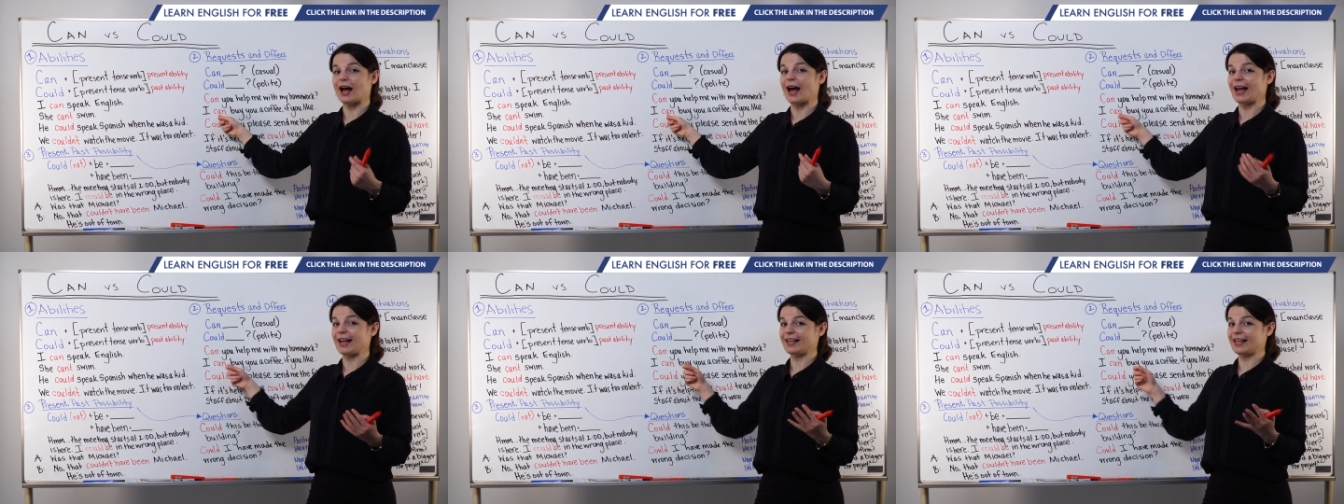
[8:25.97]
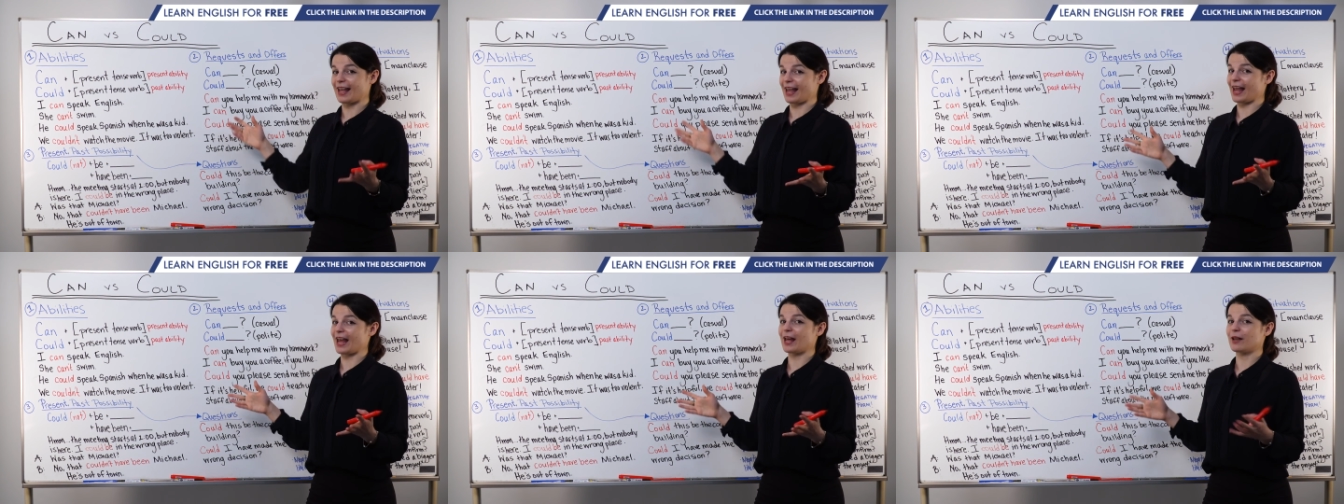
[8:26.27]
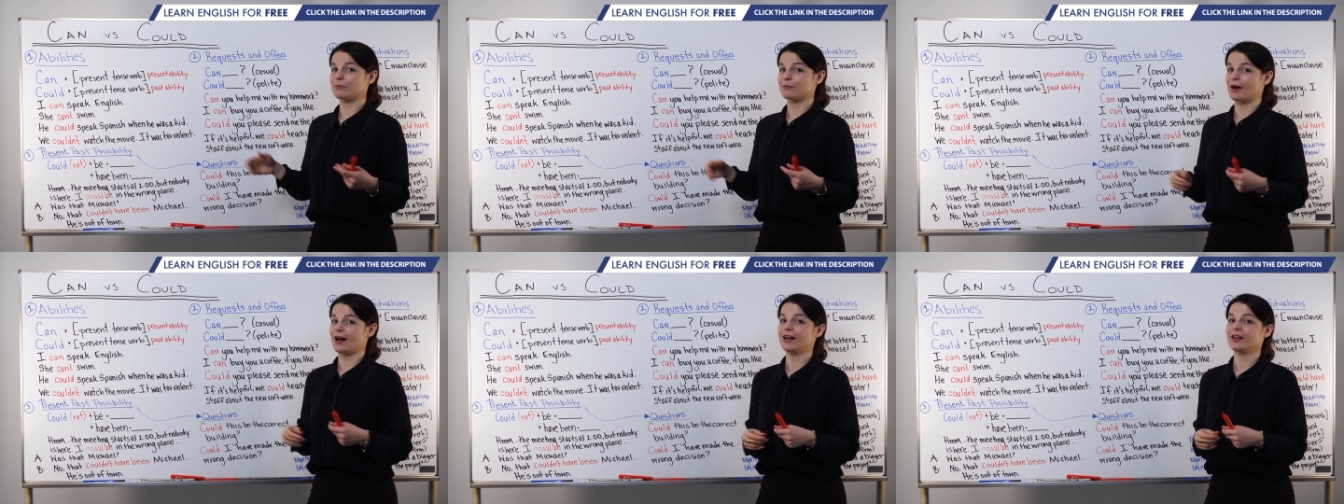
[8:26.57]
I
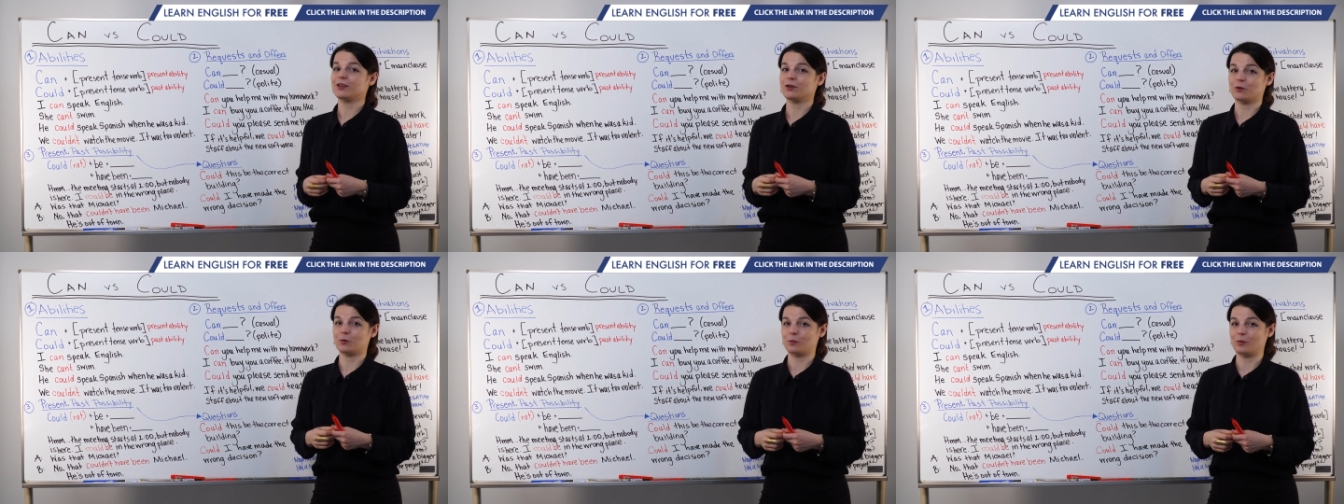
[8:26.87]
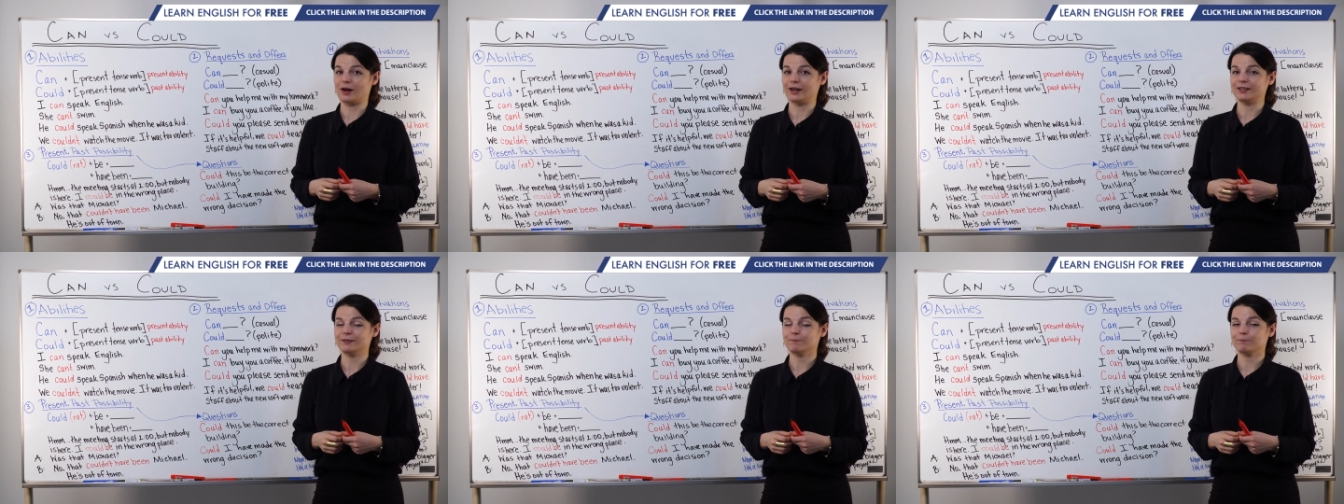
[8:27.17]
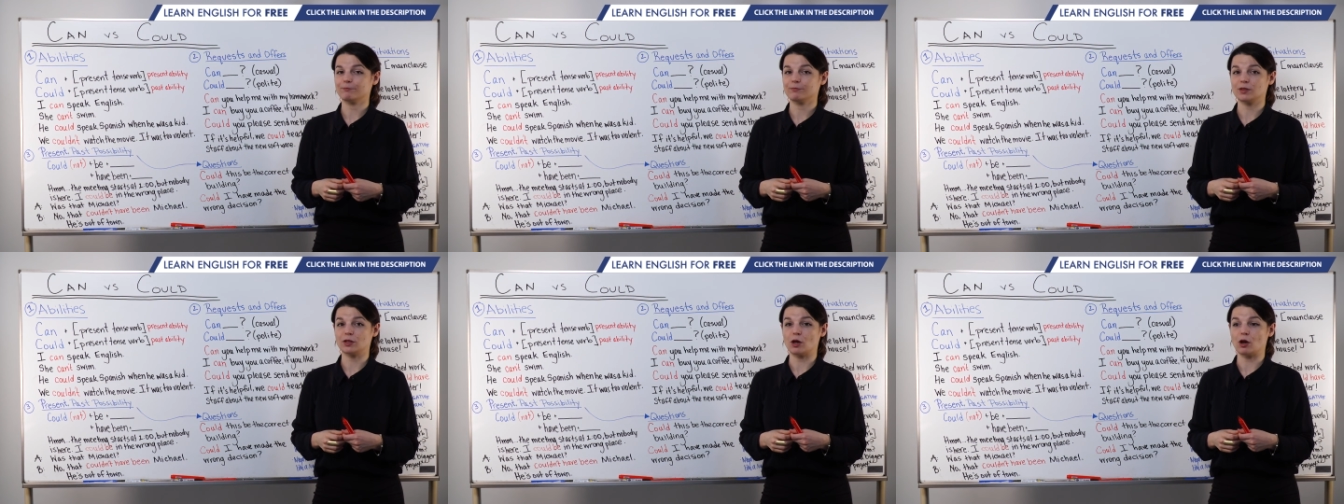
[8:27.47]
can buy you one.
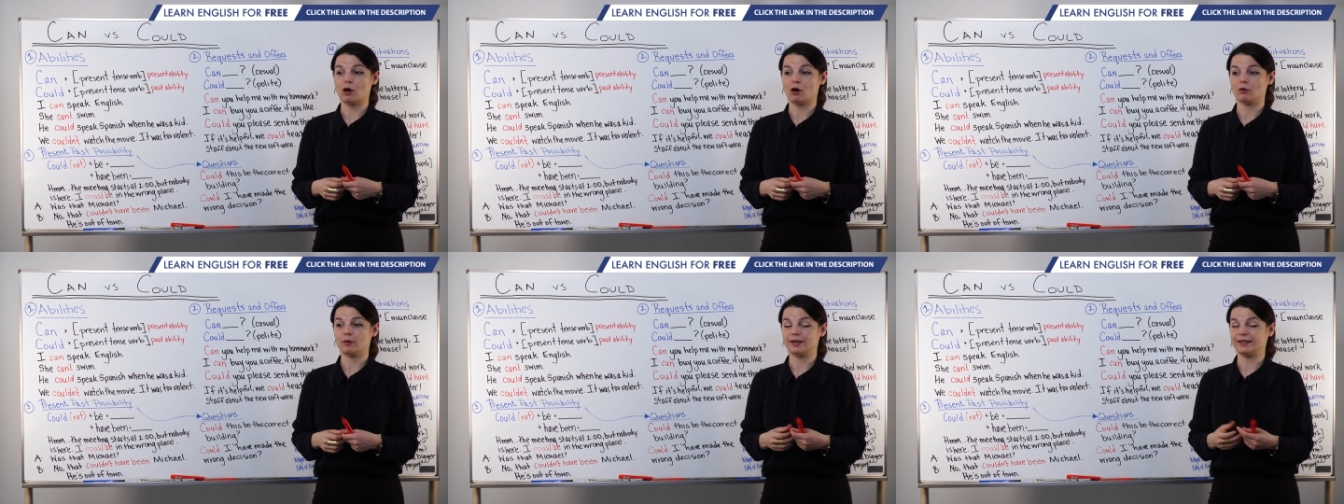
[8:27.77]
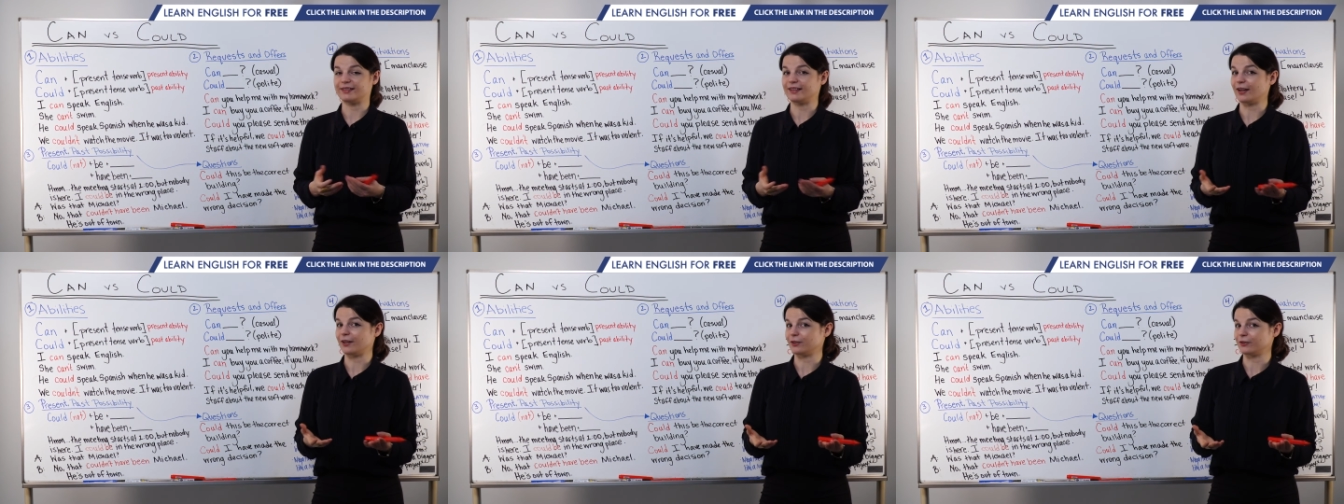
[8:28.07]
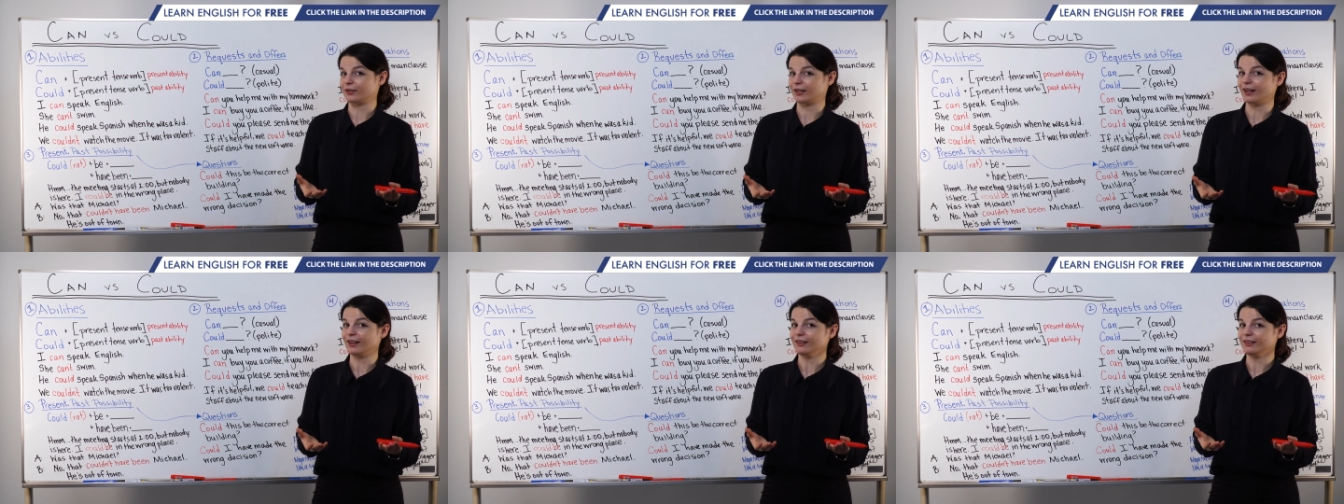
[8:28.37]
So is that
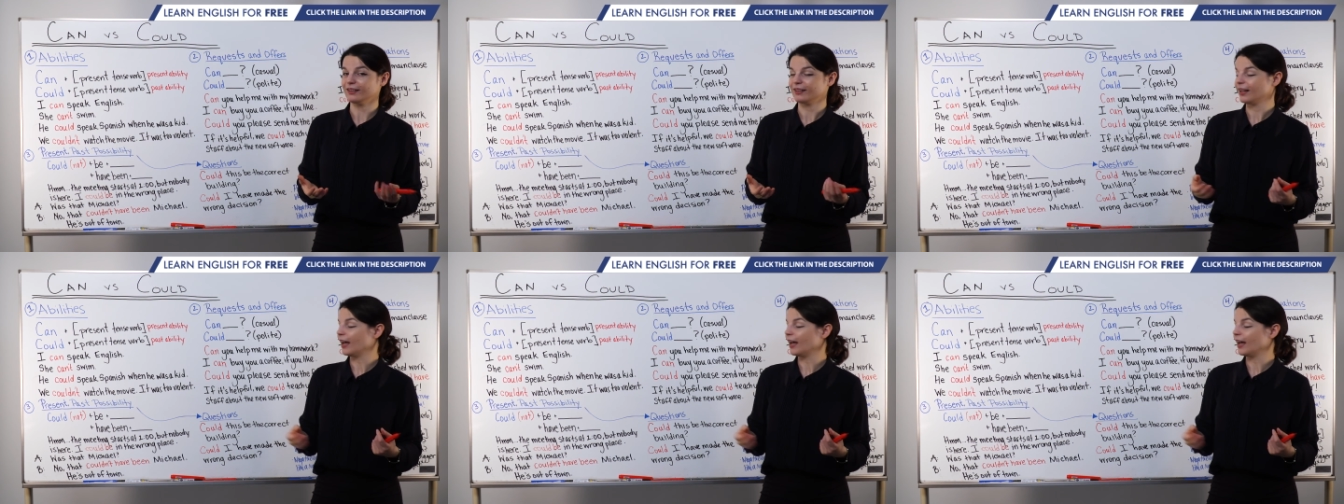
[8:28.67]
okay?